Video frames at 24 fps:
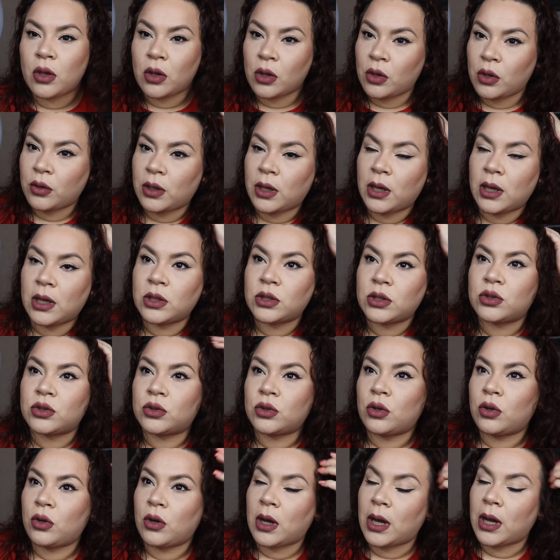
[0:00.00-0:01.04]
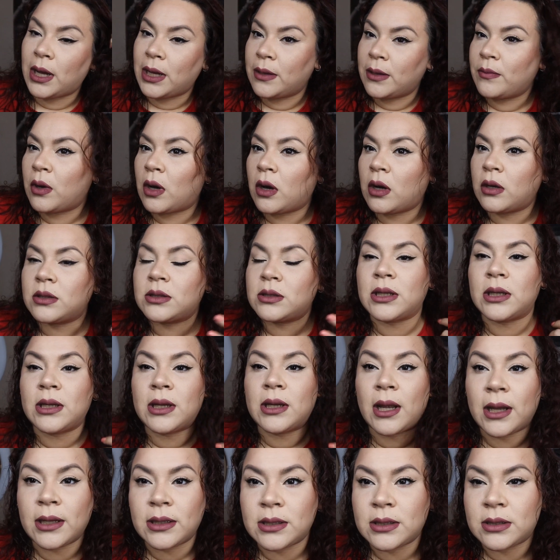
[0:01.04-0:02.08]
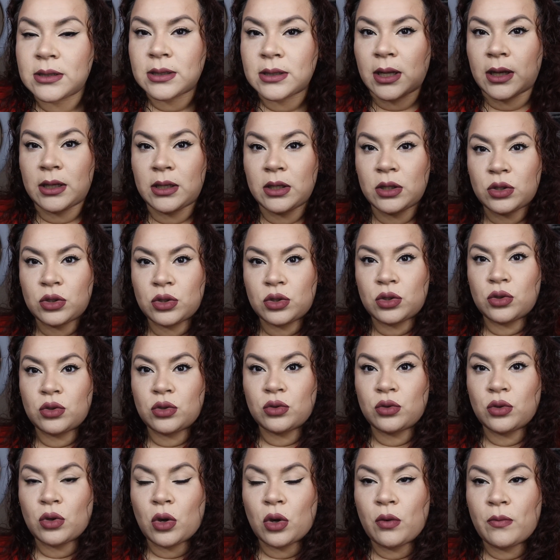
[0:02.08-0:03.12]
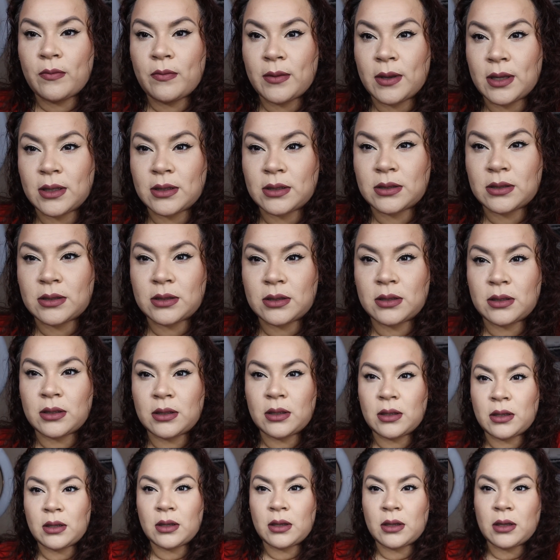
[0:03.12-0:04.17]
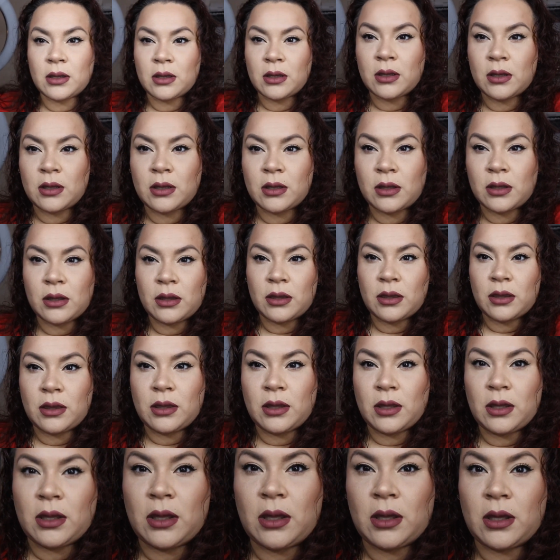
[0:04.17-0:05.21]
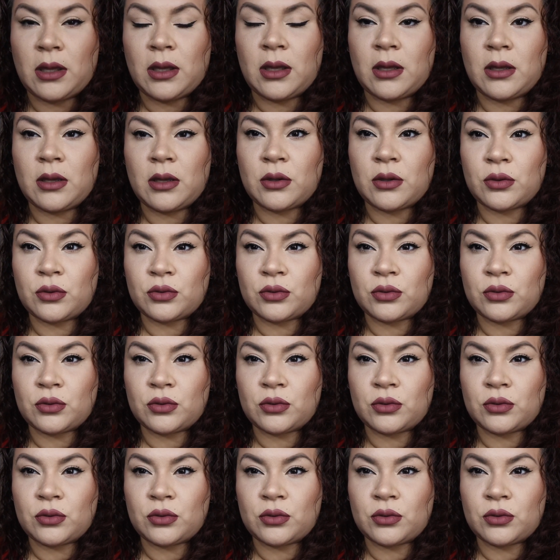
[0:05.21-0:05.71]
Okay, so I am all done. I decided to omit the